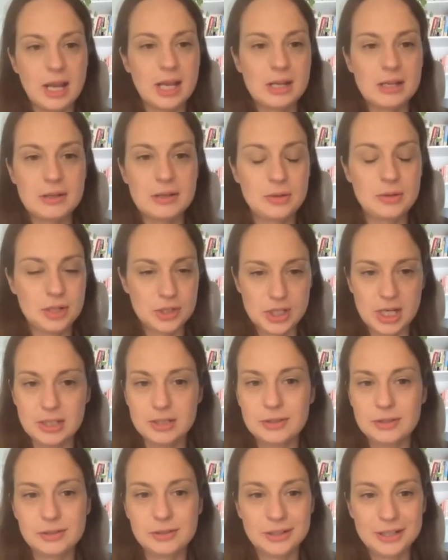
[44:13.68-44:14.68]
you're a
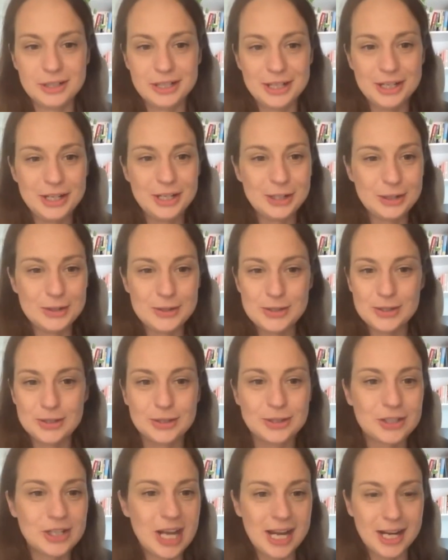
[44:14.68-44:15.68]
general
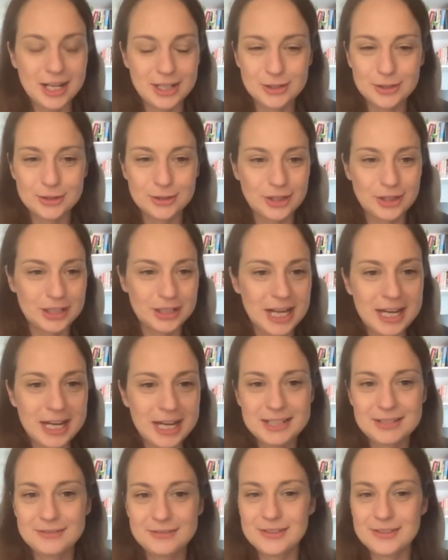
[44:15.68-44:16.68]
concerned actor, an
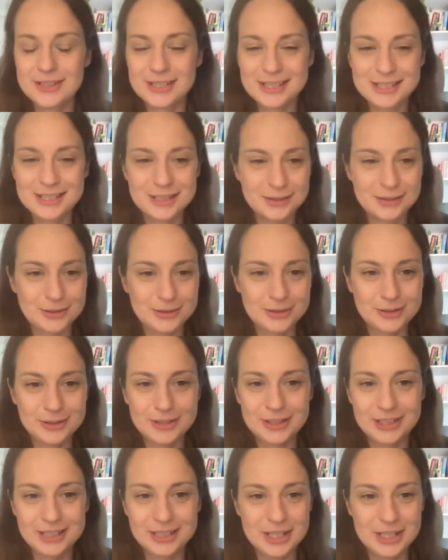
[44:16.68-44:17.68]
activist
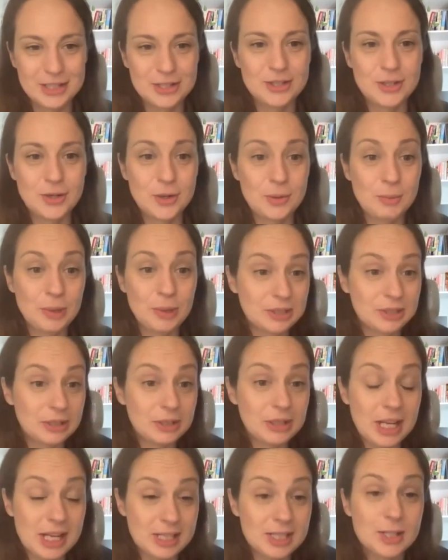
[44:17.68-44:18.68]
or an NGO, but
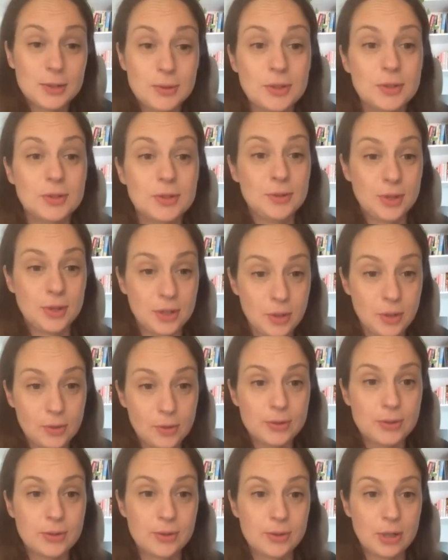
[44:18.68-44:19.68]
as a union, you can
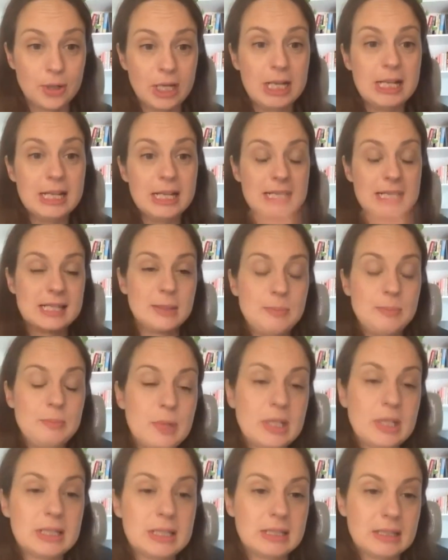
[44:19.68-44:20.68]
also
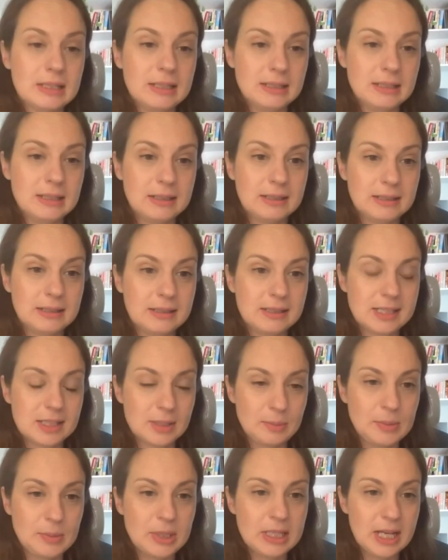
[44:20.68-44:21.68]
submit
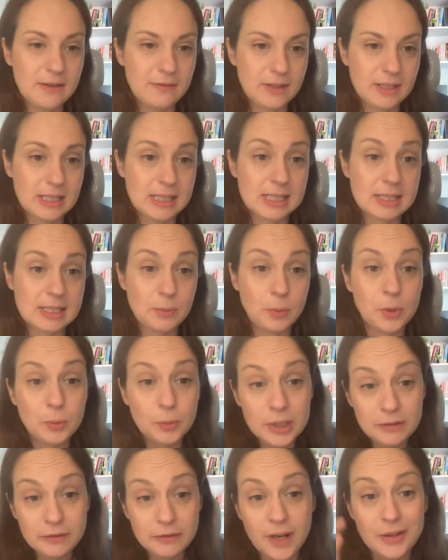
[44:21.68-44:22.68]
evidence. And what
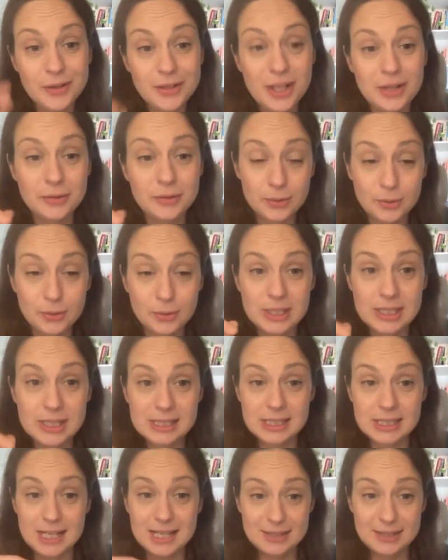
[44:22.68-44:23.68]
we found out through
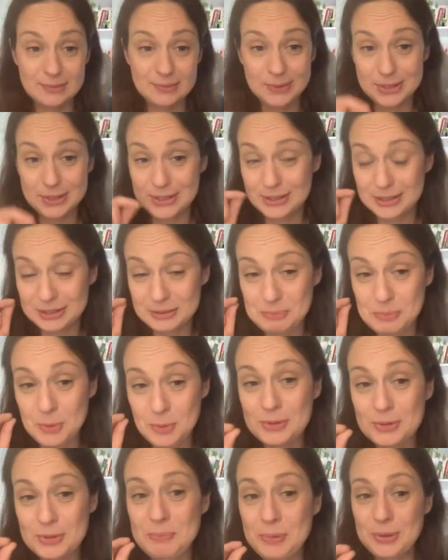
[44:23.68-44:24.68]
this case, which is the
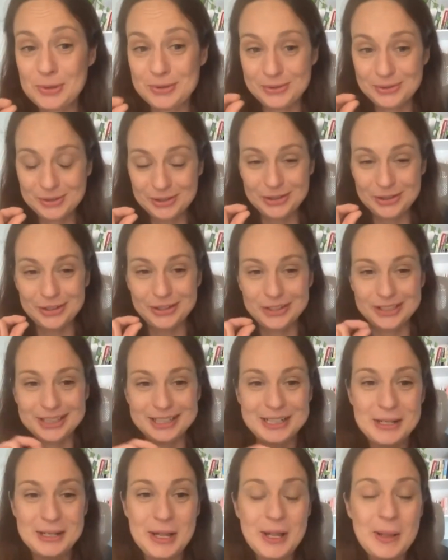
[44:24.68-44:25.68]
most important
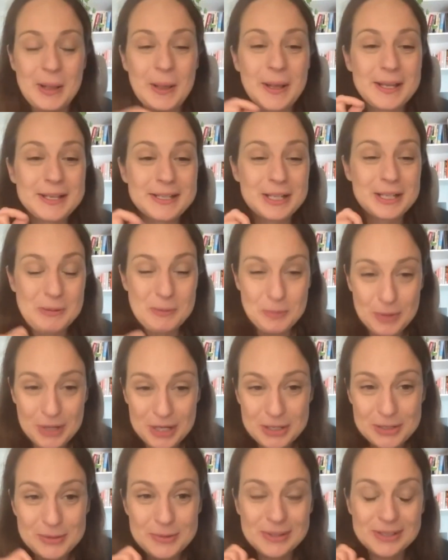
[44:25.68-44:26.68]
learning, is that
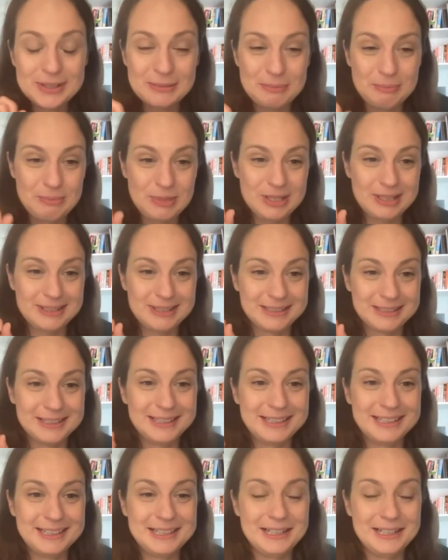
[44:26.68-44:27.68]
when you submit
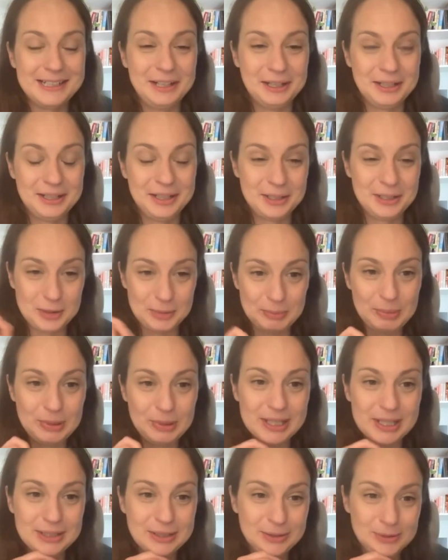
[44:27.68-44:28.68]
a
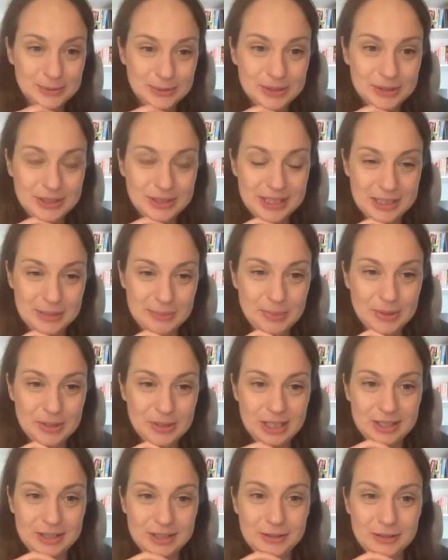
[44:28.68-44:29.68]
complaint to the data
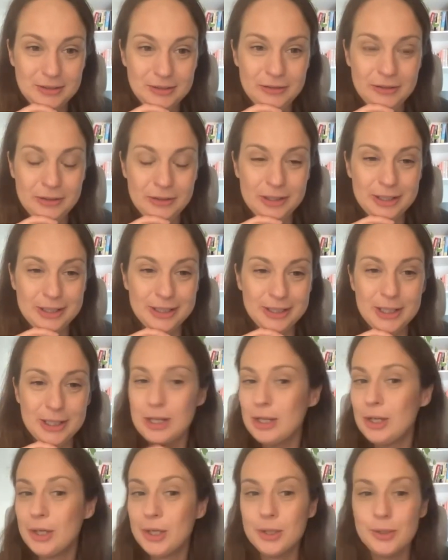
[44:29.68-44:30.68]
protection authority,
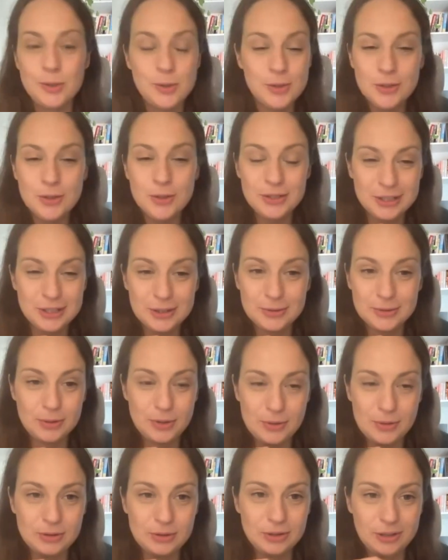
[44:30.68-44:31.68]
you don't need to
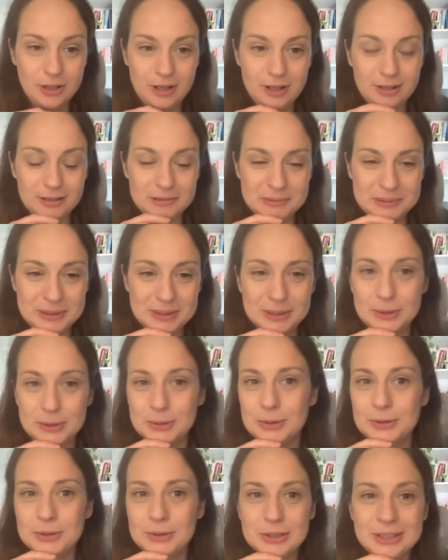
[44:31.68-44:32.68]
know the law.
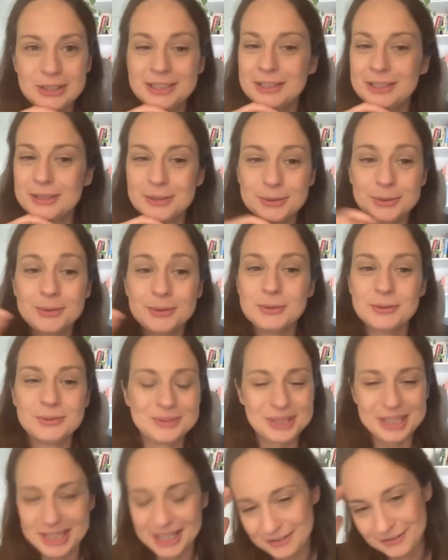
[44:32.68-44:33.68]
You don't need
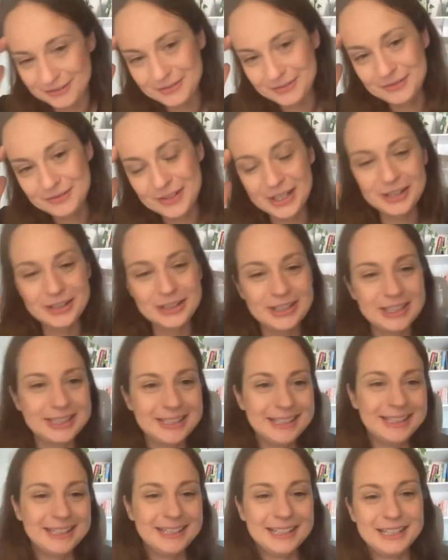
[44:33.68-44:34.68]
to have
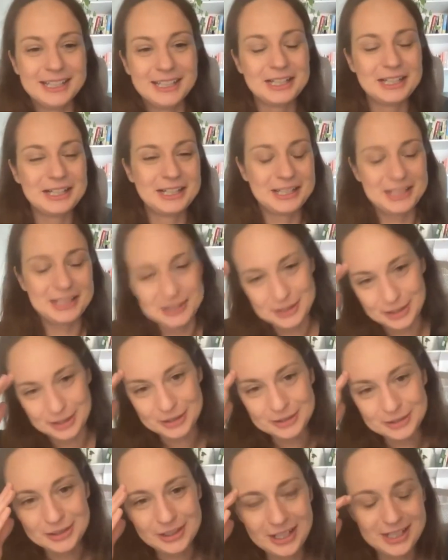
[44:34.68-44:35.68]
very
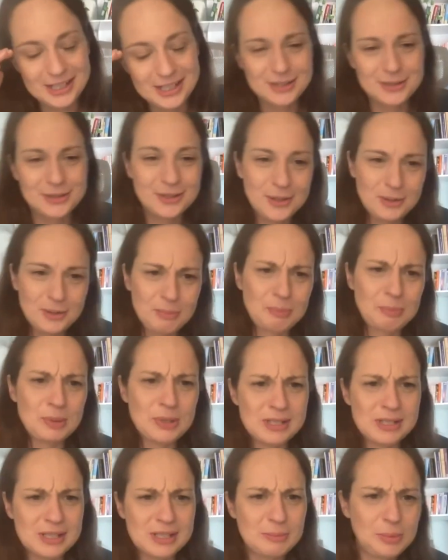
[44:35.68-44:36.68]
internalized, you know,
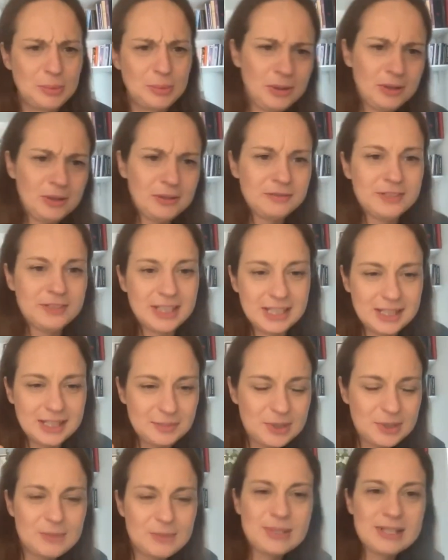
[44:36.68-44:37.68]
principle of data
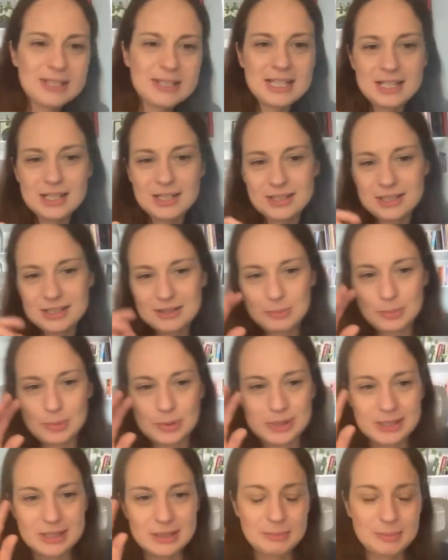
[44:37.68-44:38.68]
minimization,
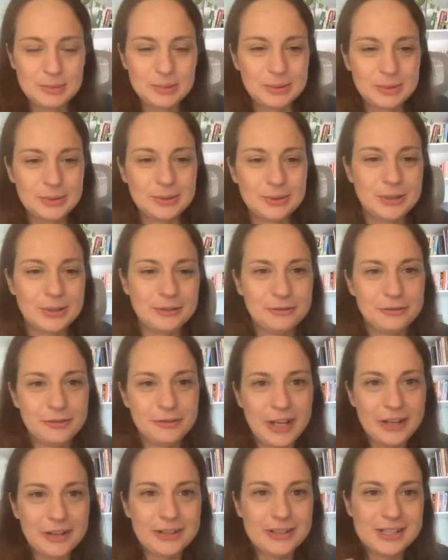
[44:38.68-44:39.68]
principle of
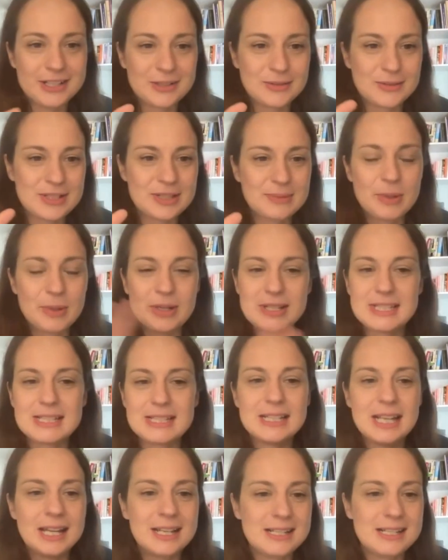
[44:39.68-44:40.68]
fairness, transparency.
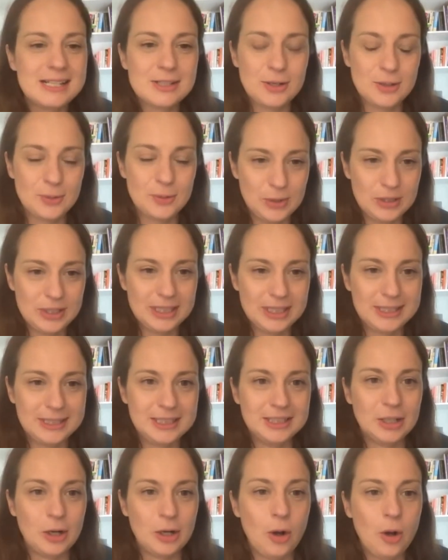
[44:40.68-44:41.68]
That is not what they
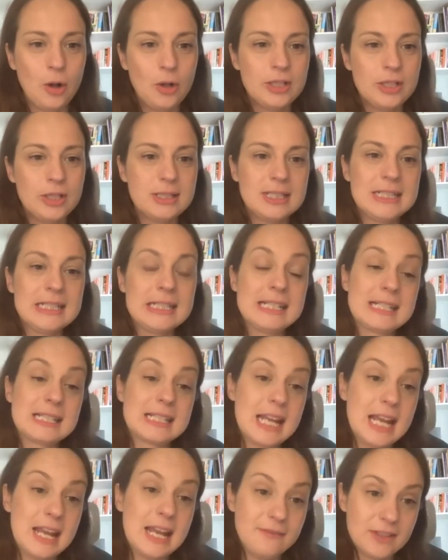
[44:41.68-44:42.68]
need. All they need
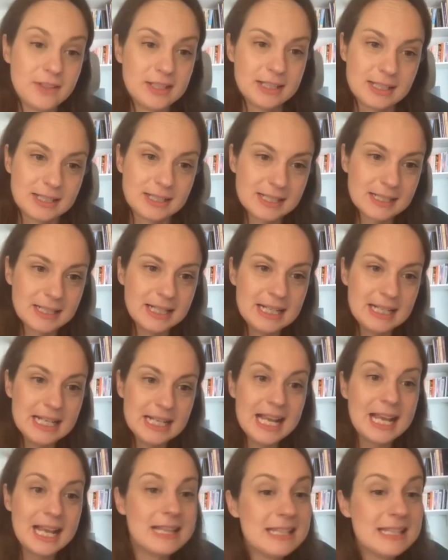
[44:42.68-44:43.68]
is evidence.
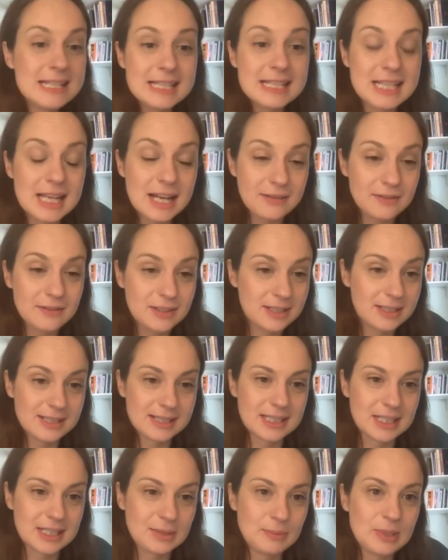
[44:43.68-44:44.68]
And this
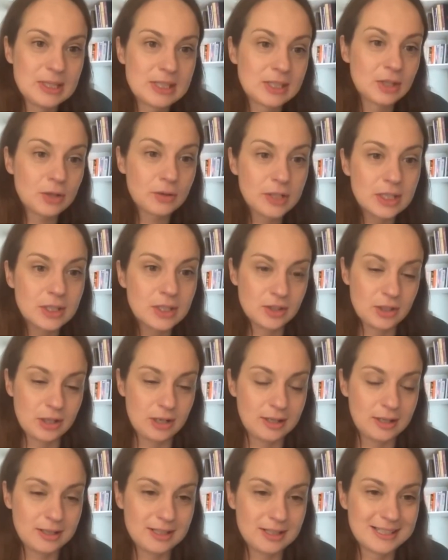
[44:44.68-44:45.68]
evidence can be
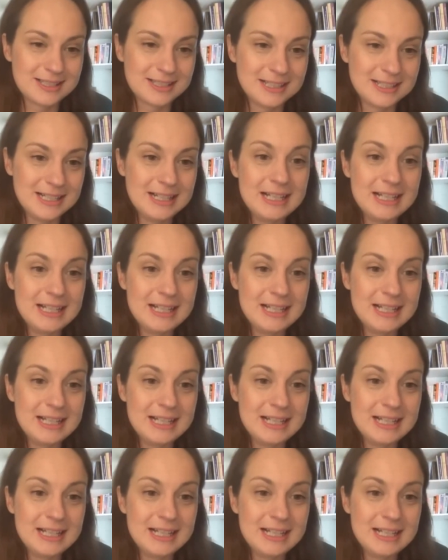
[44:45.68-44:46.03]
screenshots.